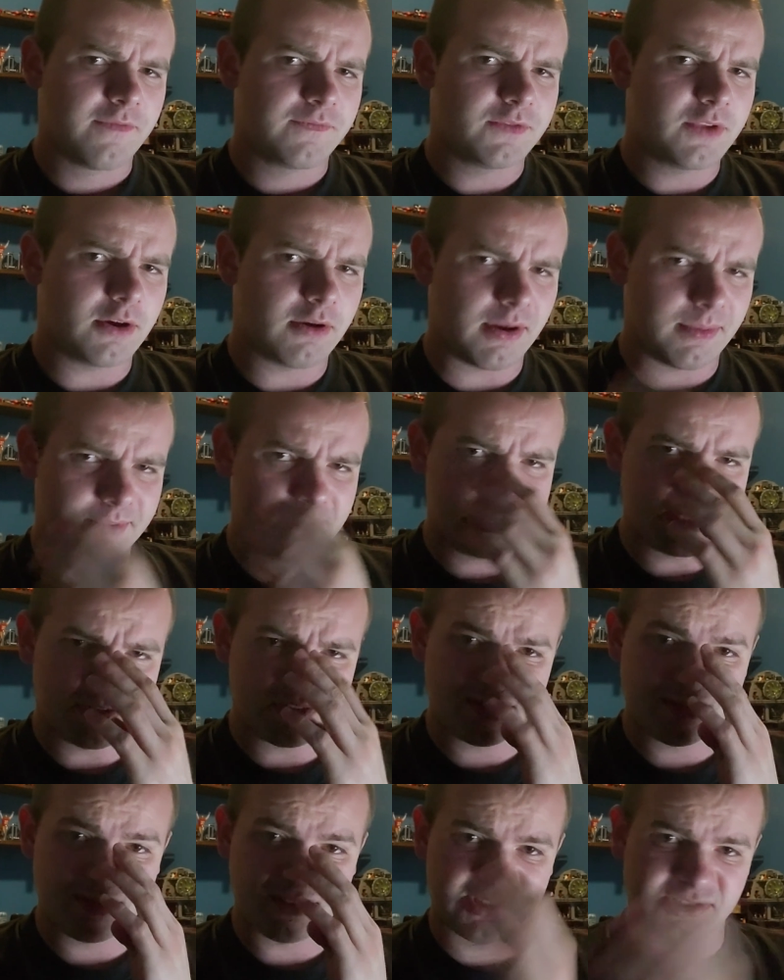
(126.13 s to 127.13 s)
Though, I mean,
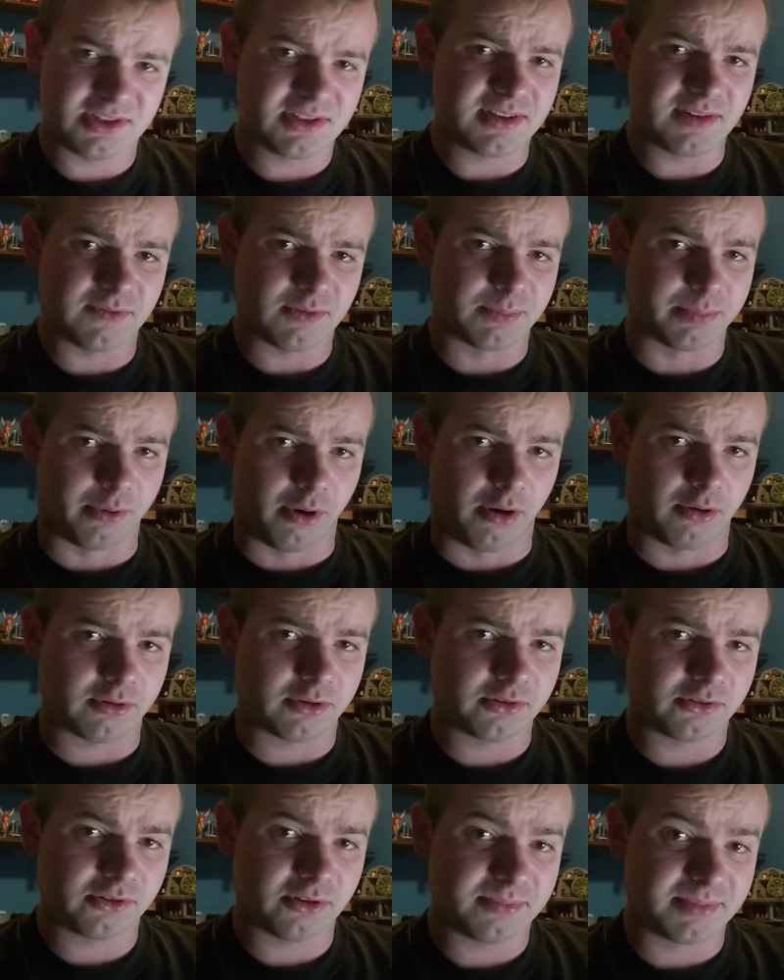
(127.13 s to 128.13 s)
not so much the Denver
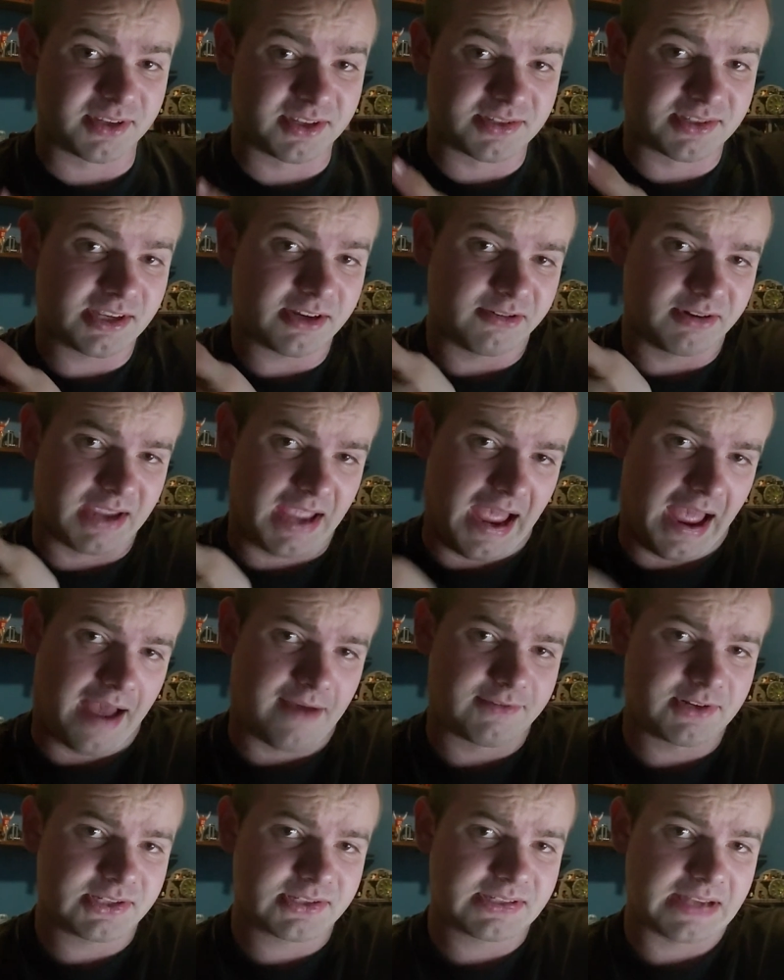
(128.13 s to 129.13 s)
Broncos, though, because they already
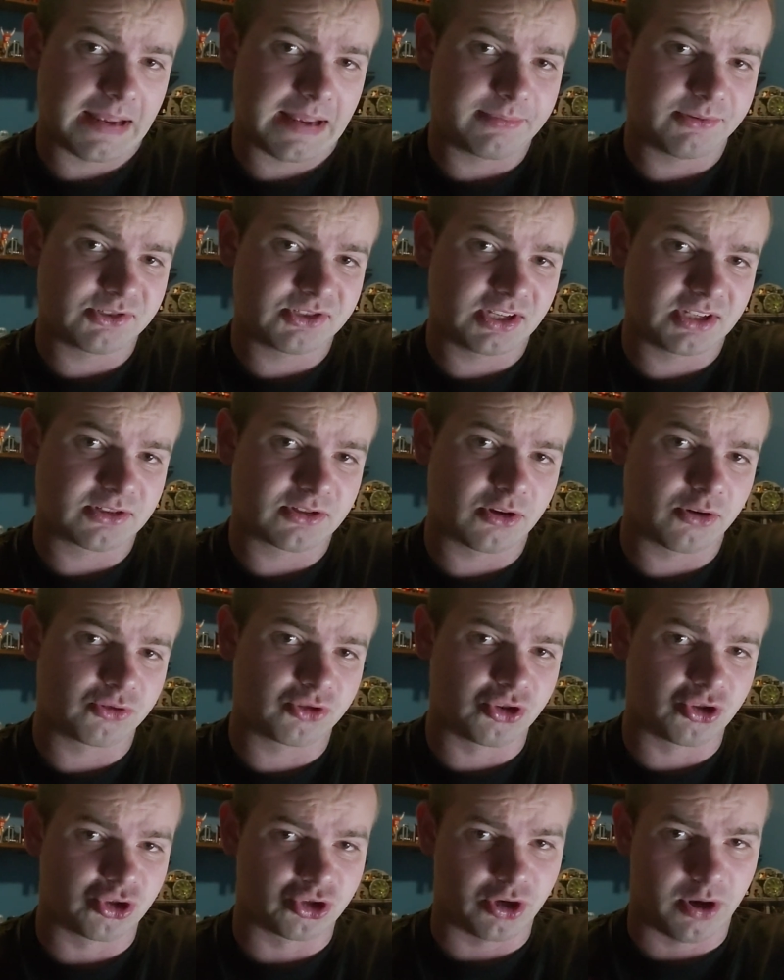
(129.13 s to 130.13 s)
have an established head
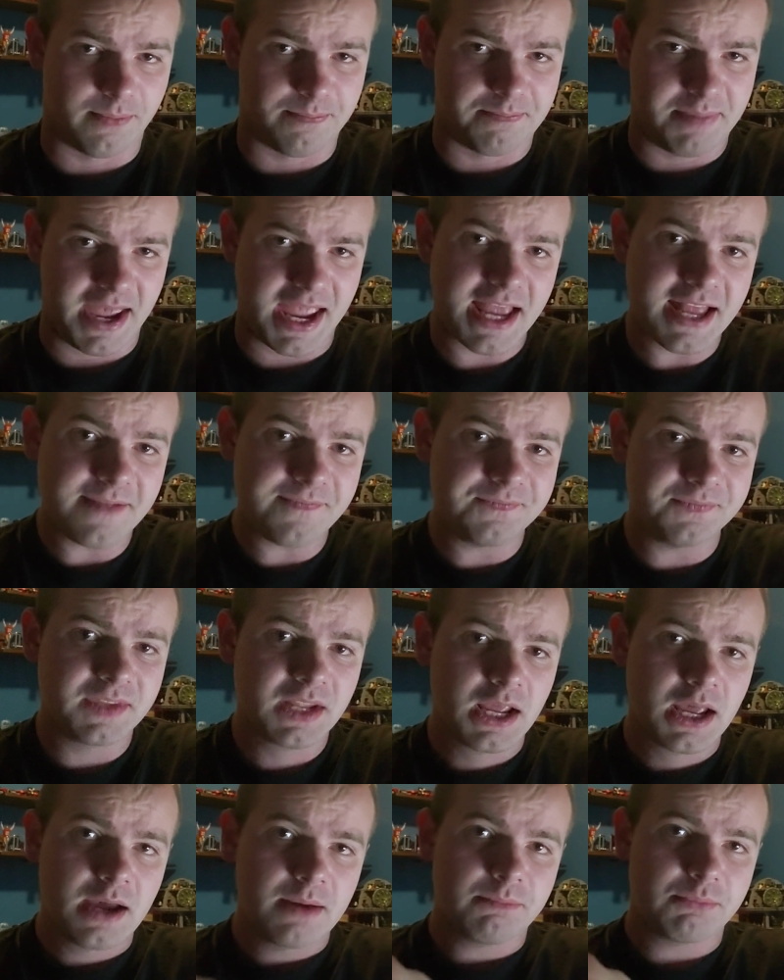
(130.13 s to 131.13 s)
coach in Sean Payton.
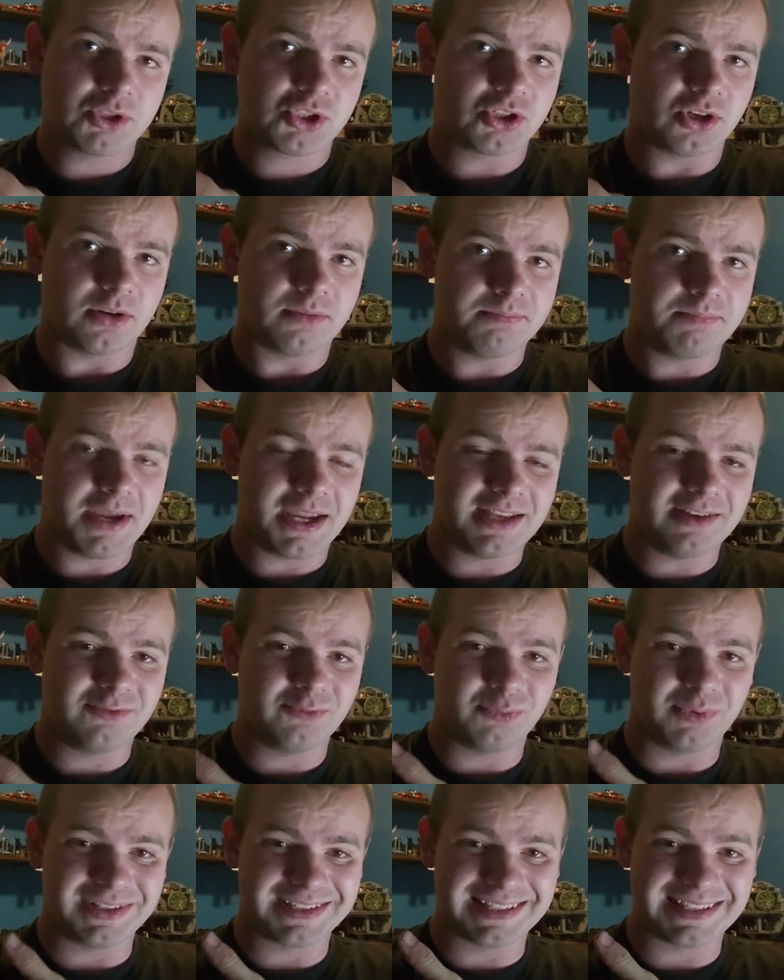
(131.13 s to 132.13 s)
But Sean
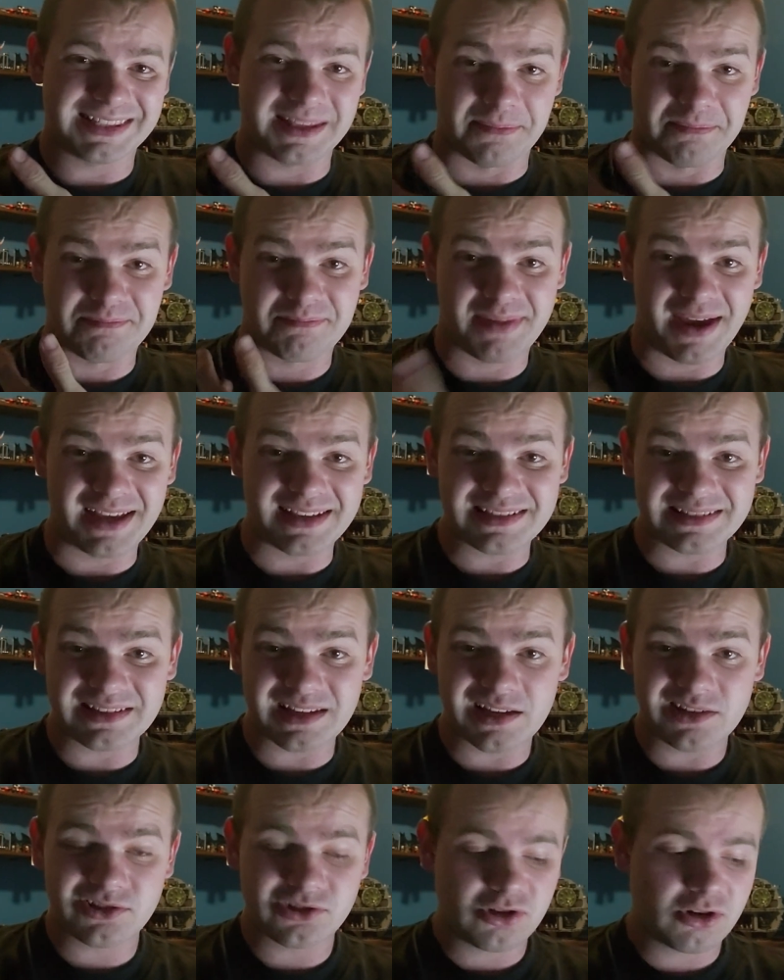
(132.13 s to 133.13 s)
Payton wasn't the best
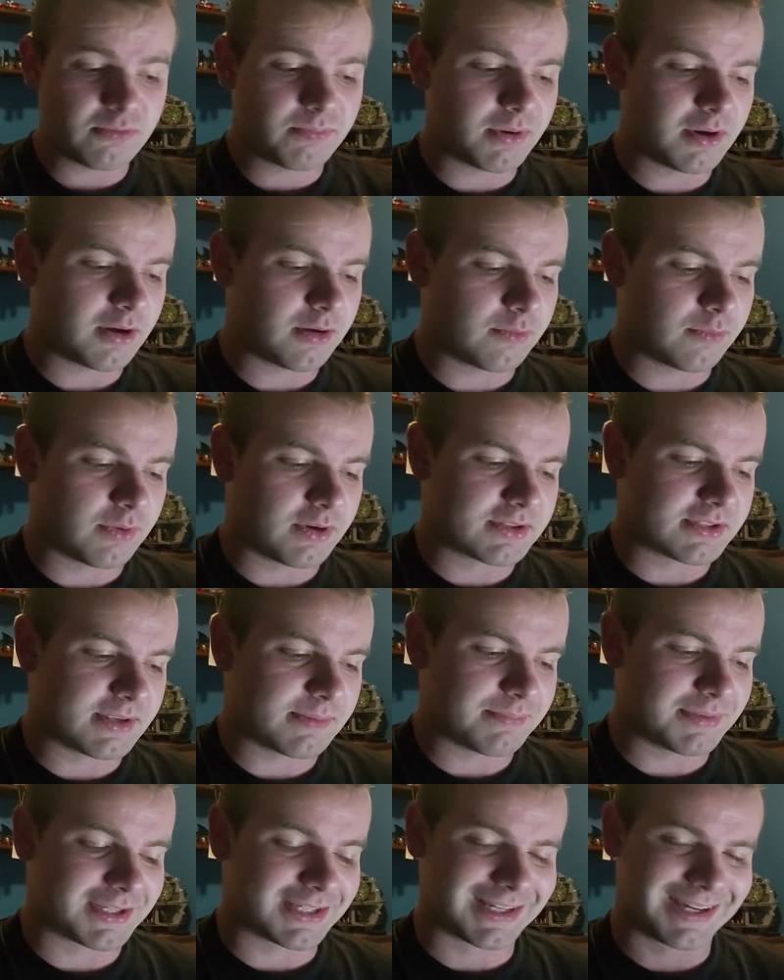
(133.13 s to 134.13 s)
last year, but was
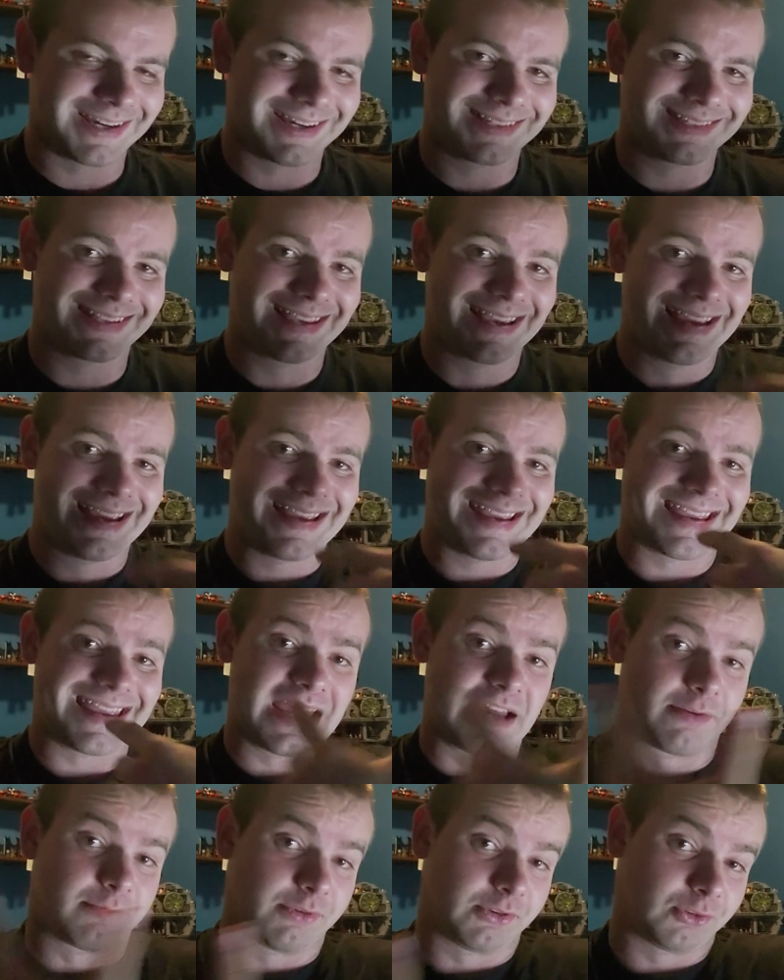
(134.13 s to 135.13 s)
it because he
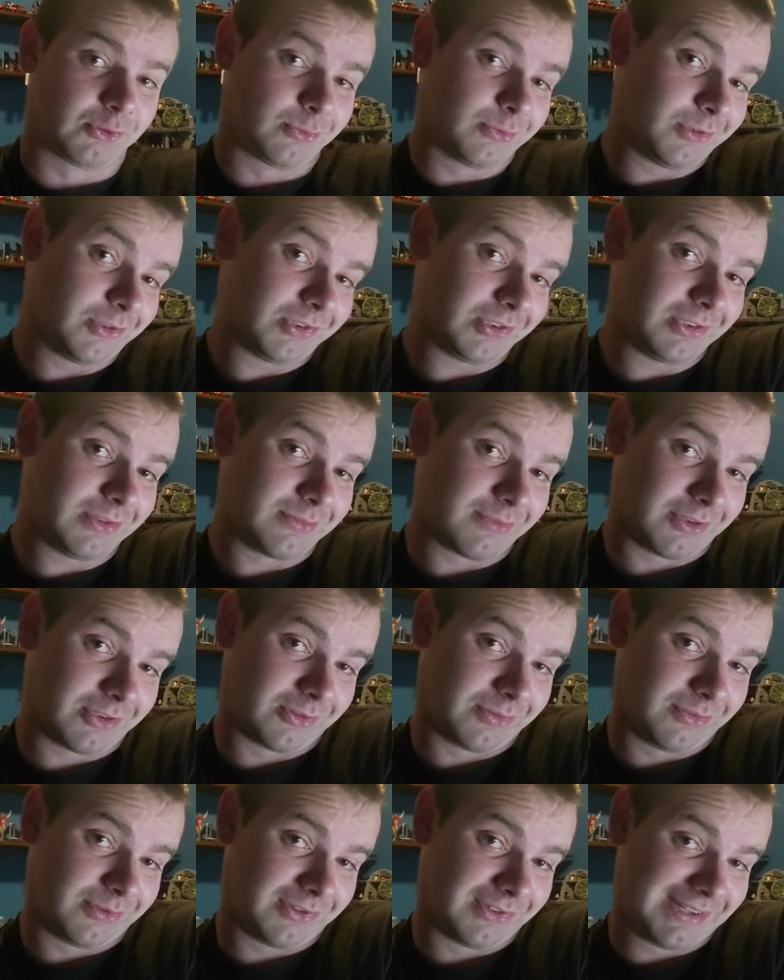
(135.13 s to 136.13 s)
had Russell Wilson and
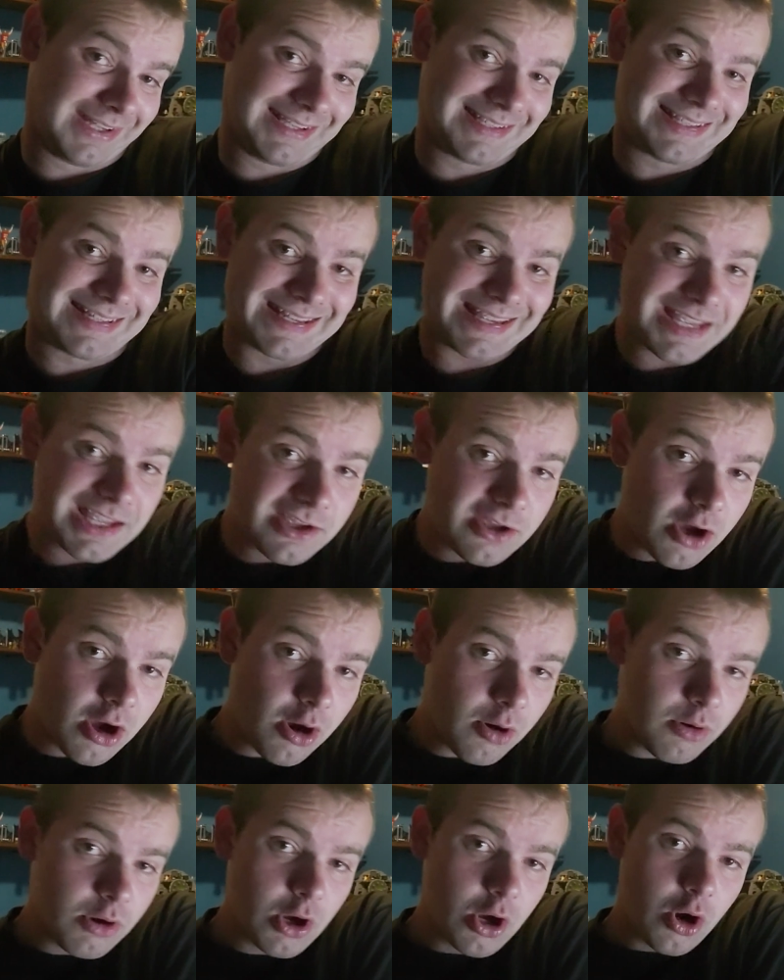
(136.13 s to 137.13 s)
Russell Wilson has an
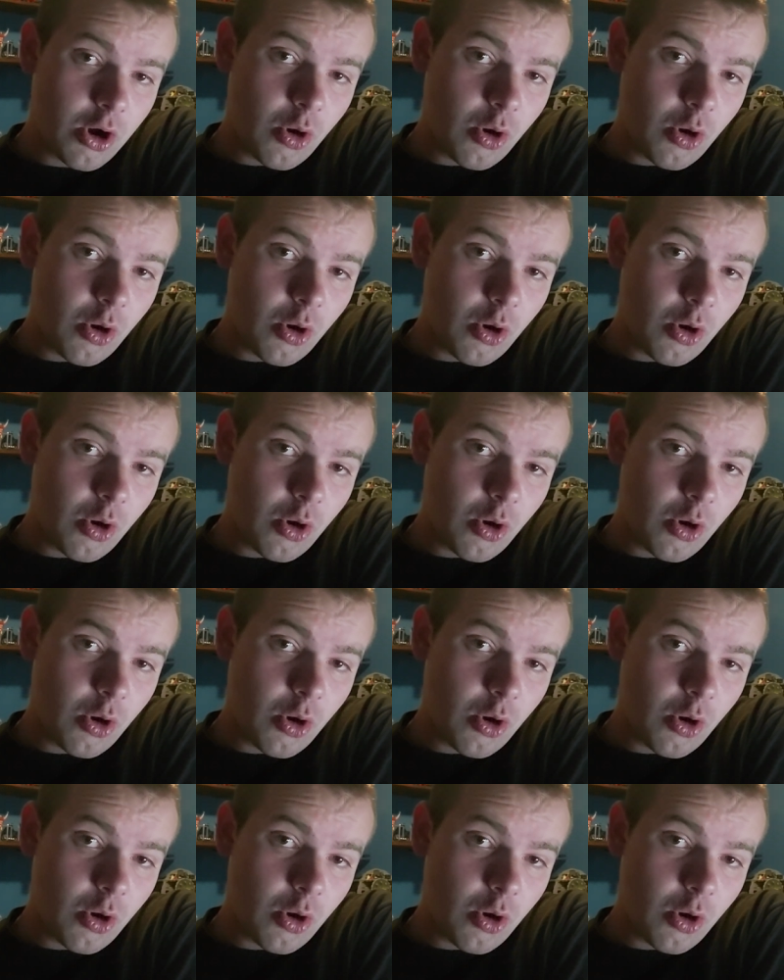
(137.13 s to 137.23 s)
ego?